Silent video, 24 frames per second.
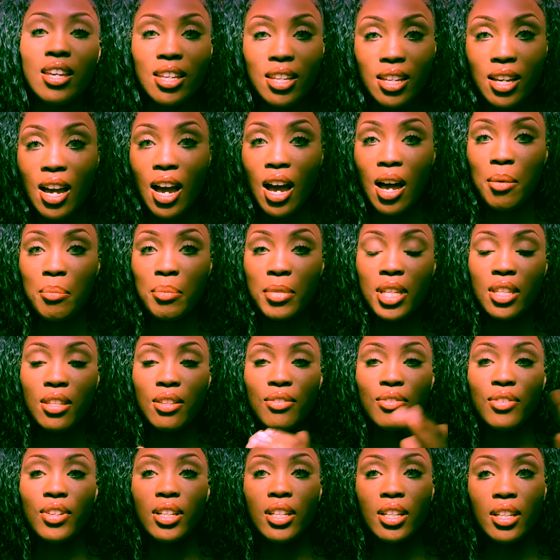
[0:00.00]
he got me
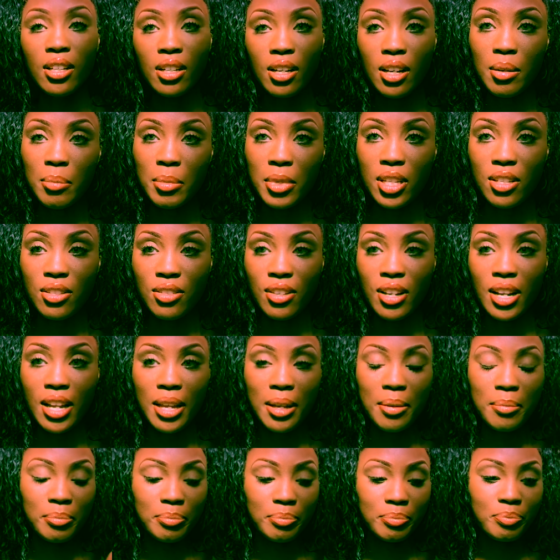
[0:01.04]
the fucking gummies,
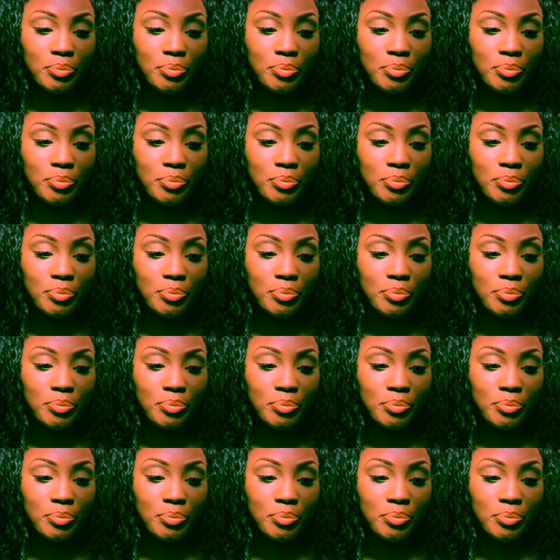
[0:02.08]
right?